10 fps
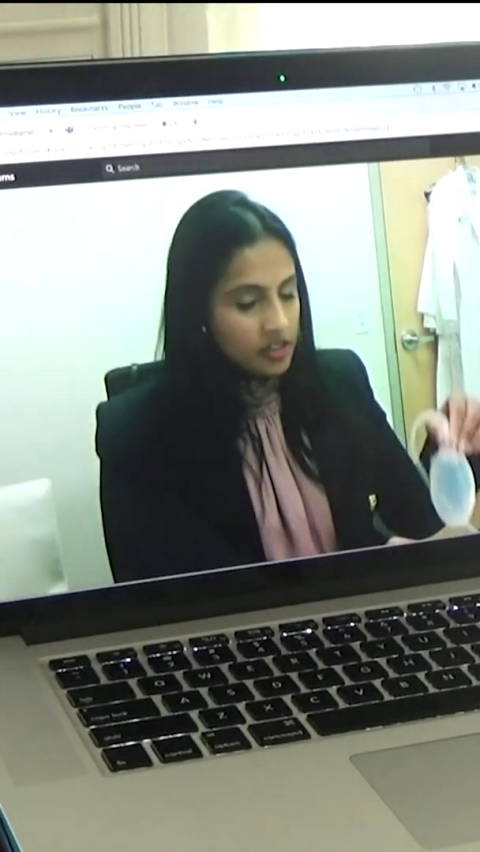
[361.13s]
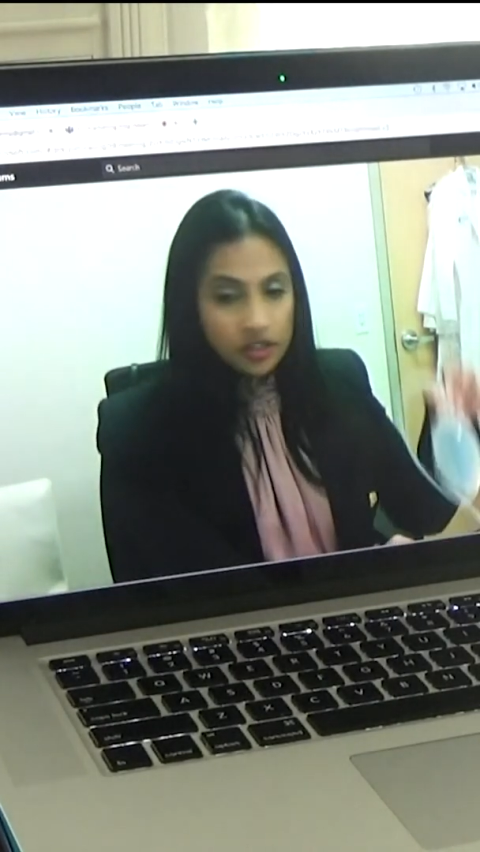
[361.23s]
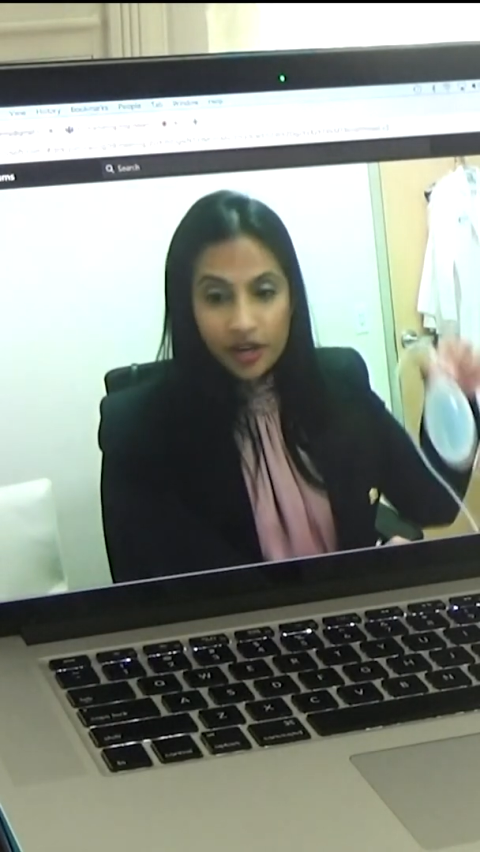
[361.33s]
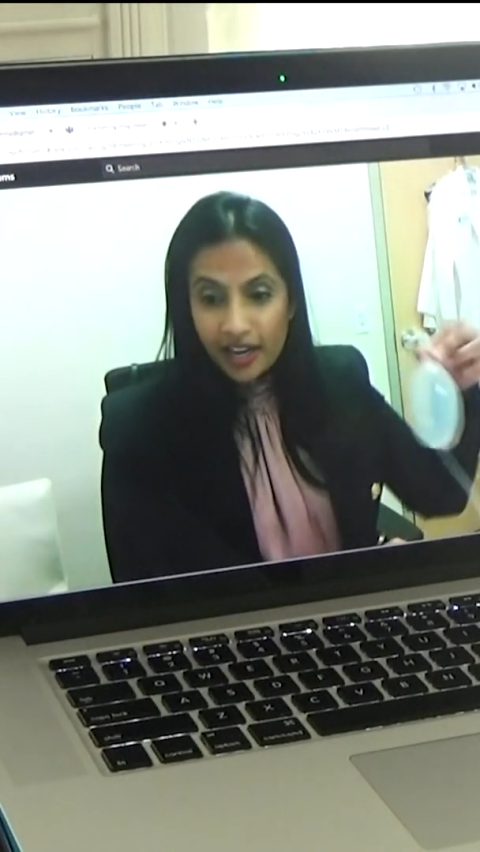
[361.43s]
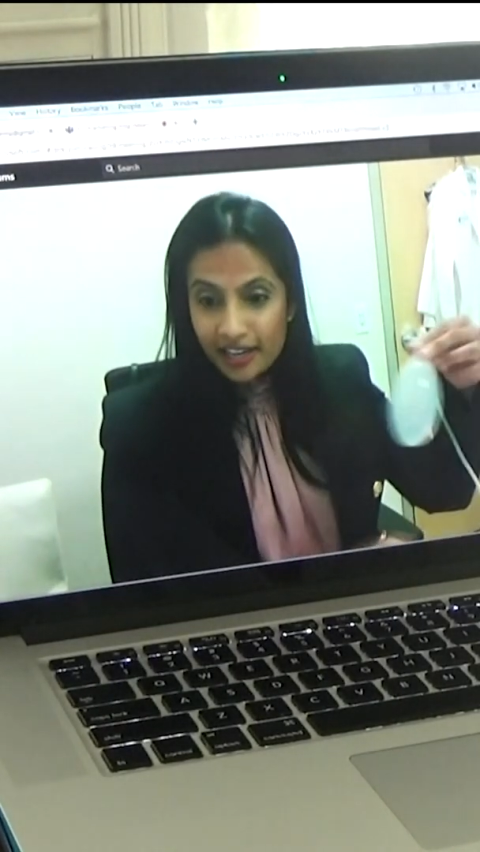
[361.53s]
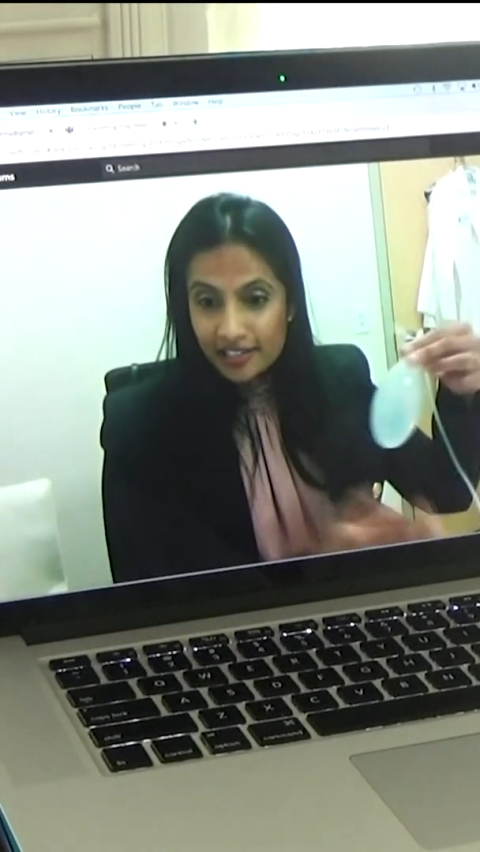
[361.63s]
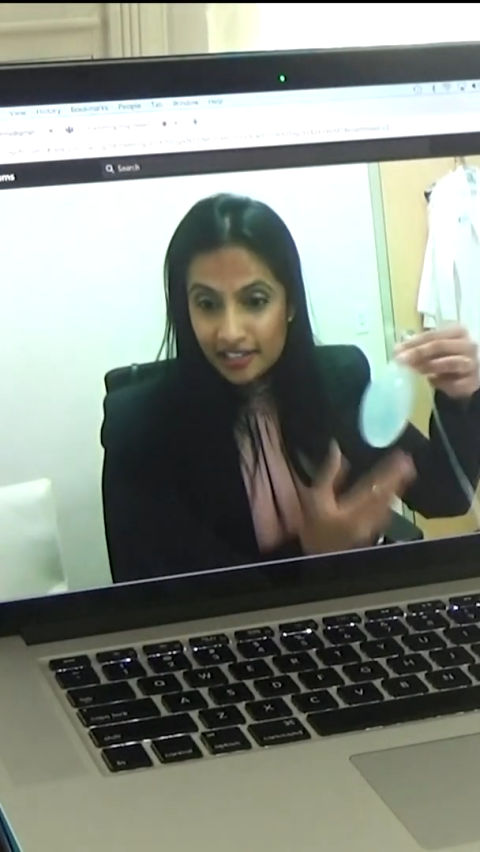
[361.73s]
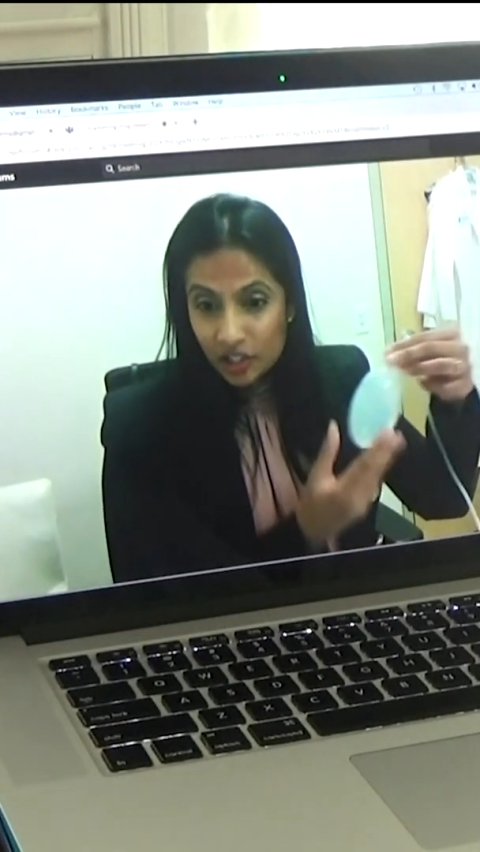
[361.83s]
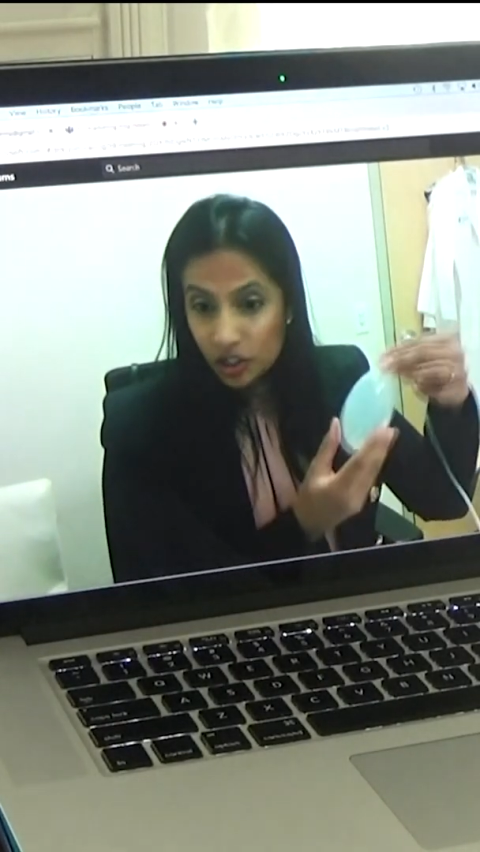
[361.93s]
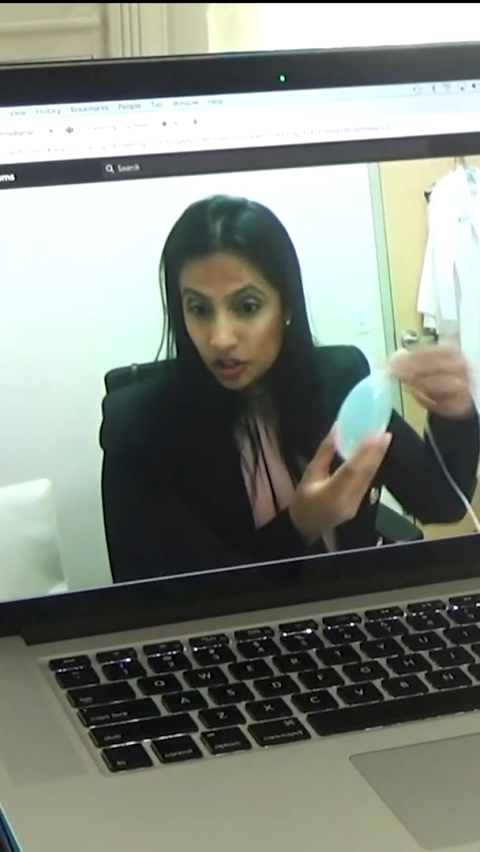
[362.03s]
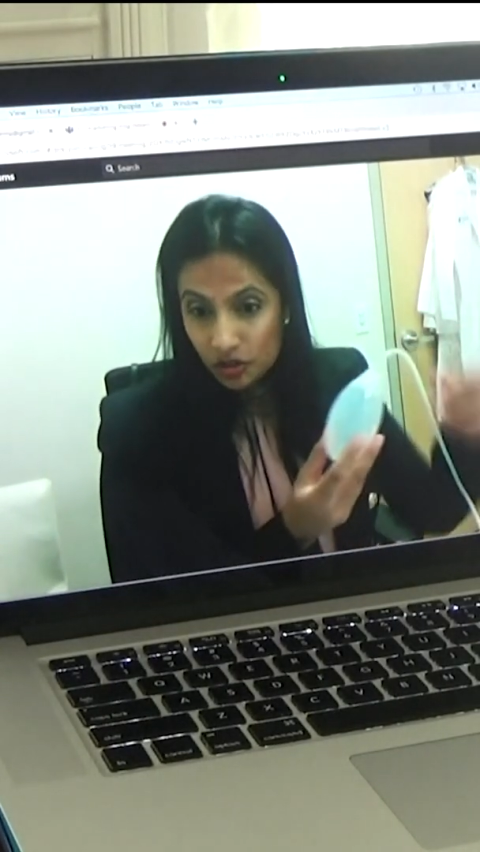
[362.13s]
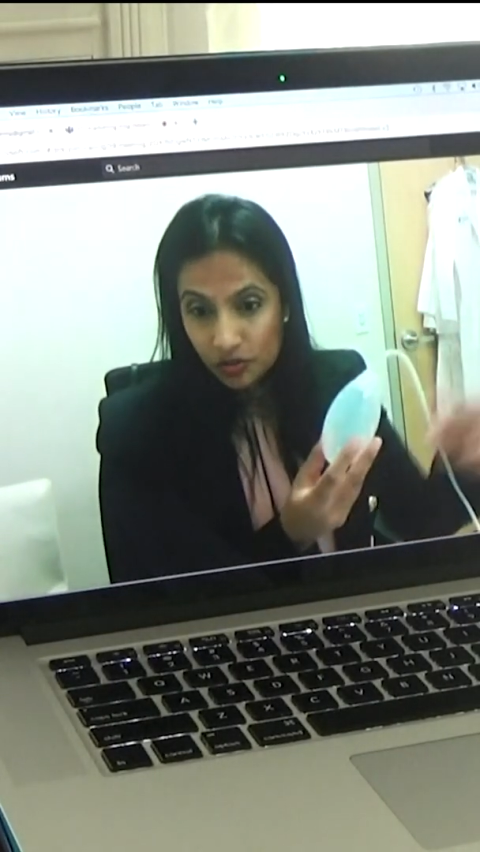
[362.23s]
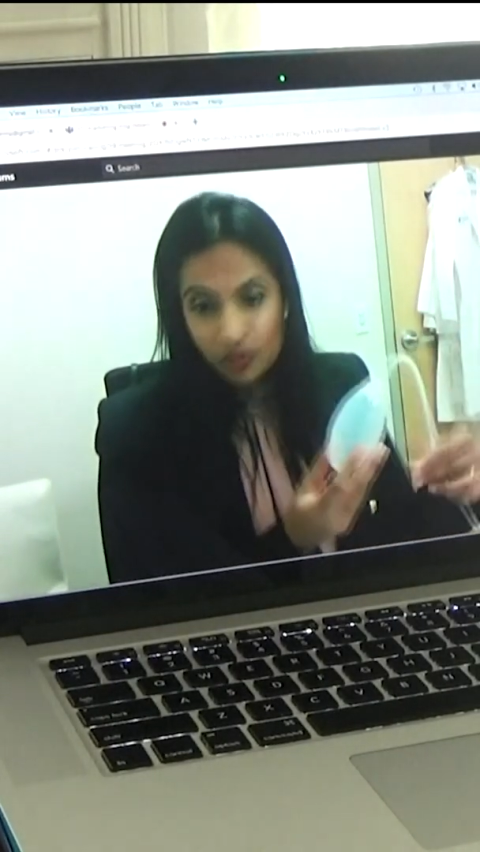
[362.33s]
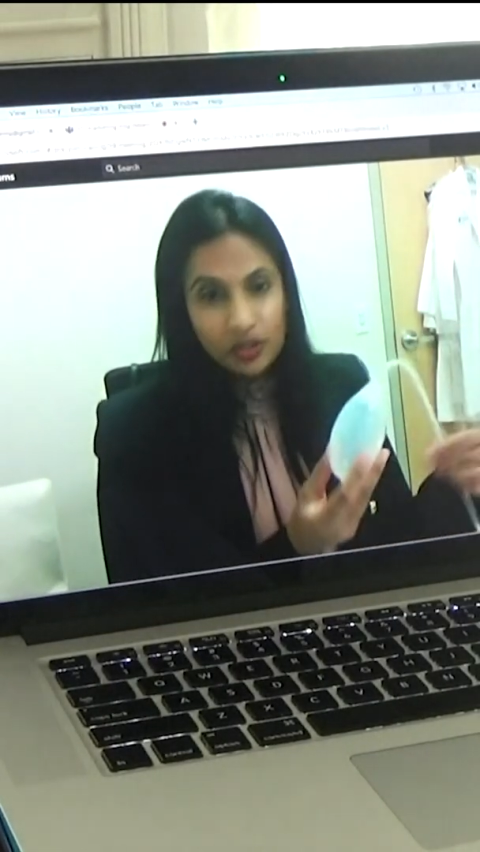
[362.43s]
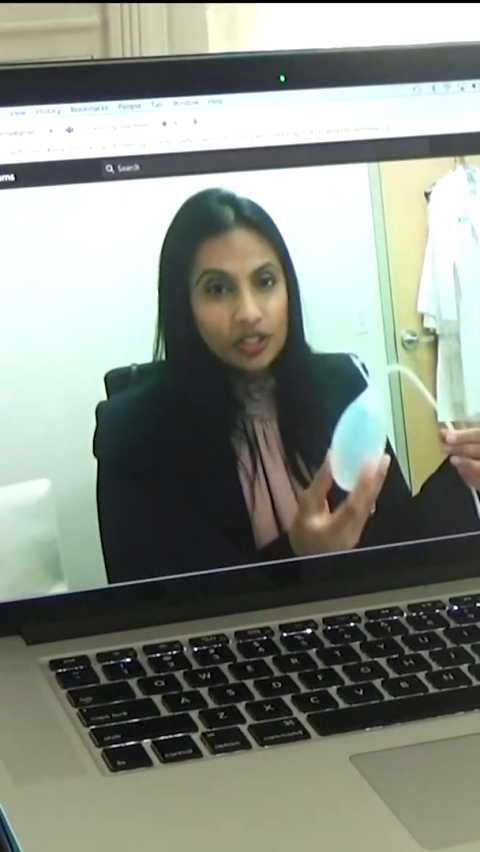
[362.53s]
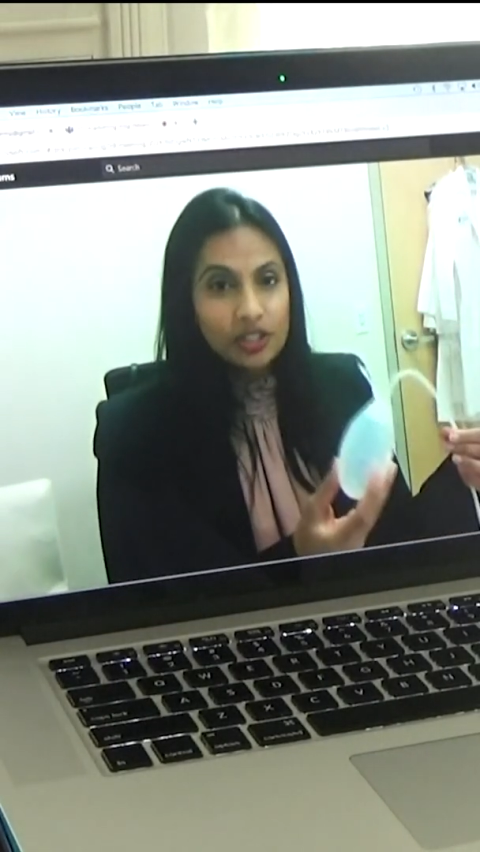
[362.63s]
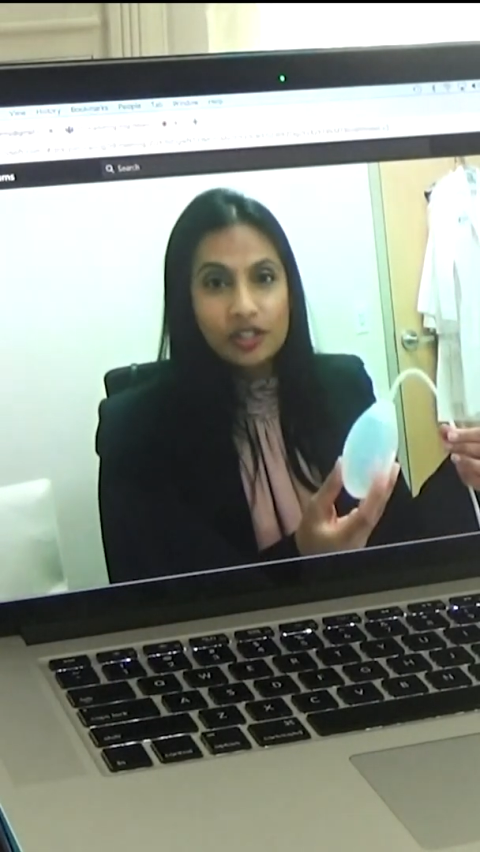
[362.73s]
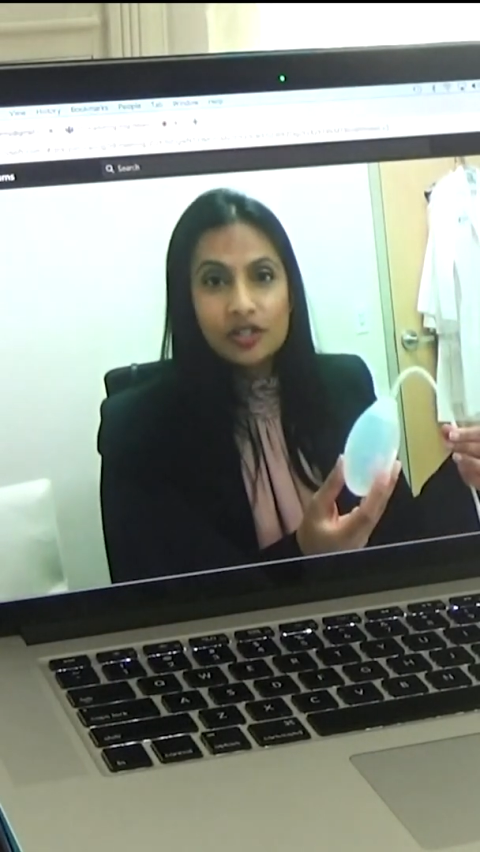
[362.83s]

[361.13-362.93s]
drains and tubes which are